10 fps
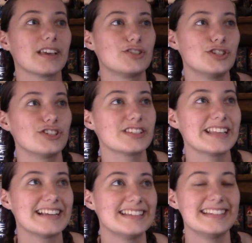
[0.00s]
She just,
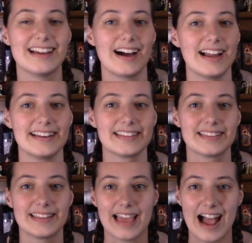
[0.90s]
like, did not
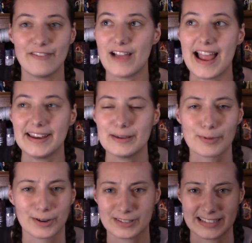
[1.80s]
have any
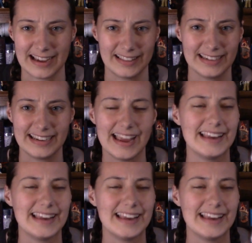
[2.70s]
personality.